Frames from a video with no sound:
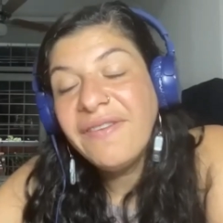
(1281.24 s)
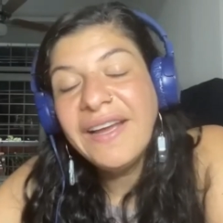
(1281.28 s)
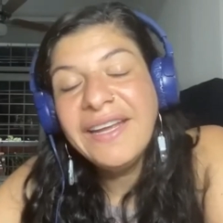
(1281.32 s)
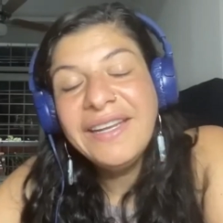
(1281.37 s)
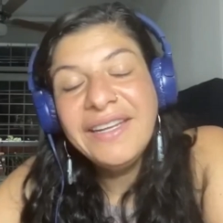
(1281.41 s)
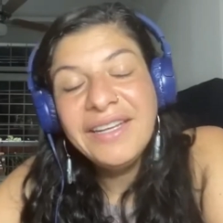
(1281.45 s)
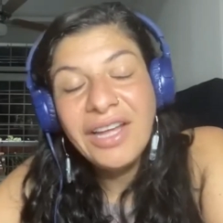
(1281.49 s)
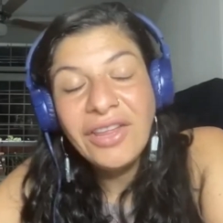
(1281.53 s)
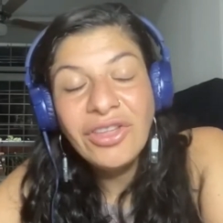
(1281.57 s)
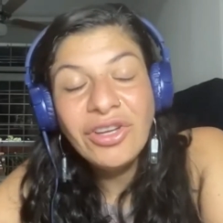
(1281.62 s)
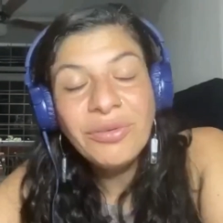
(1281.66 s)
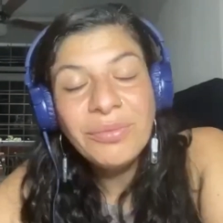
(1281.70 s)

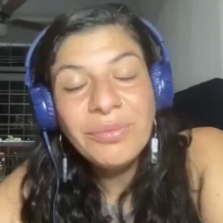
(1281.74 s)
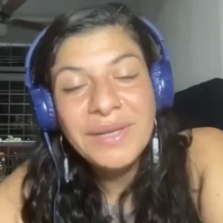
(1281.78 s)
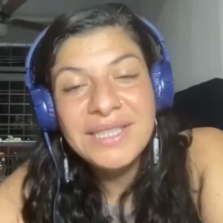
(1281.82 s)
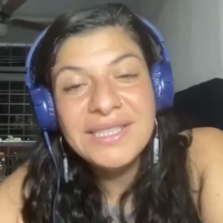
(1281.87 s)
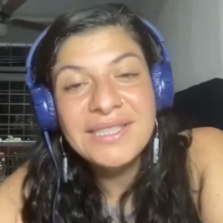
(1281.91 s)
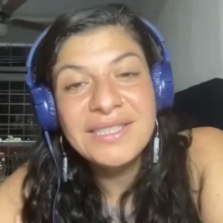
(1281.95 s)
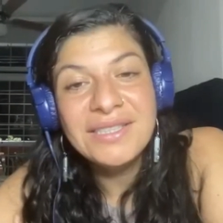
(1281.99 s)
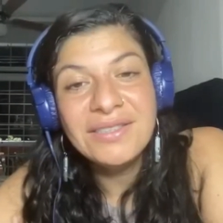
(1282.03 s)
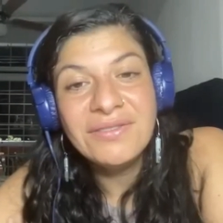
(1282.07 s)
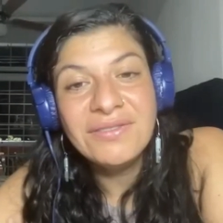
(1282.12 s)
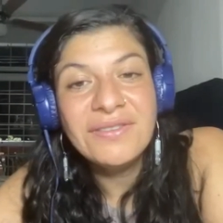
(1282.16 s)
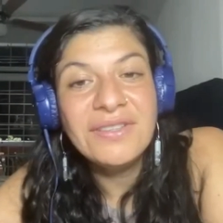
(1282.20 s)
find other
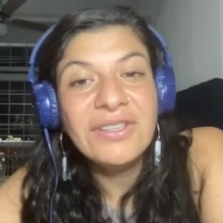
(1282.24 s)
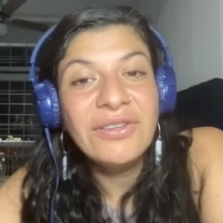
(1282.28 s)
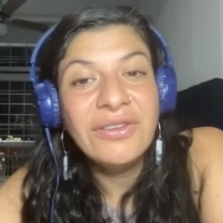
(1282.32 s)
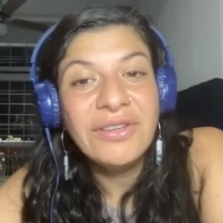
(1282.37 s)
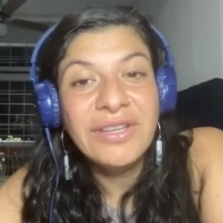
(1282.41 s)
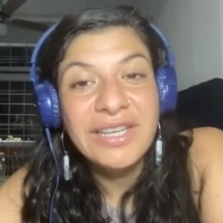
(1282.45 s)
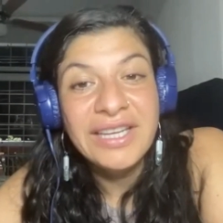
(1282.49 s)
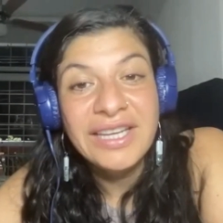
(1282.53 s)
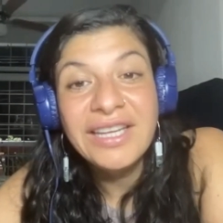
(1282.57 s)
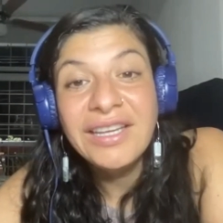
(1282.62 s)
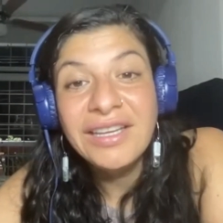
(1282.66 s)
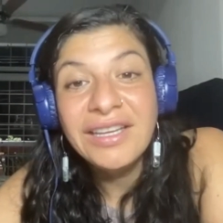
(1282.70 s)
ways to fill the
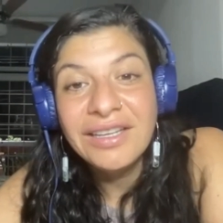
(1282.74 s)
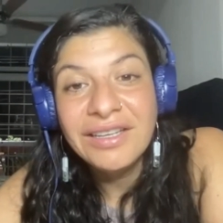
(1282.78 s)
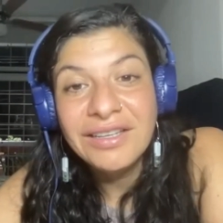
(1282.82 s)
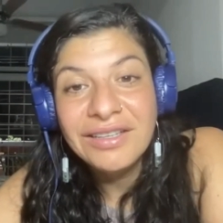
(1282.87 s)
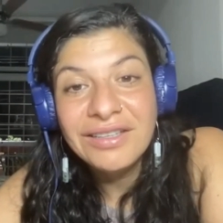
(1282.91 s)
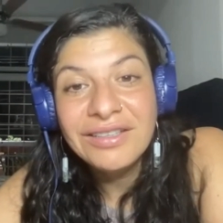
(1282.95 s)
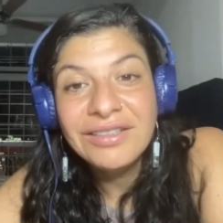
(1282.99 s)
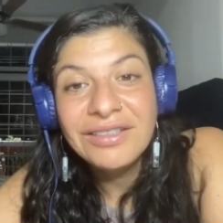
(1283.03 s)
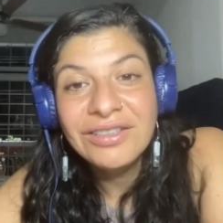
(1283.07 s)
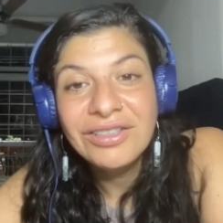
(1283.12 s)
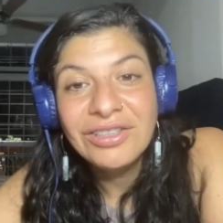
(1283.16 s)
need.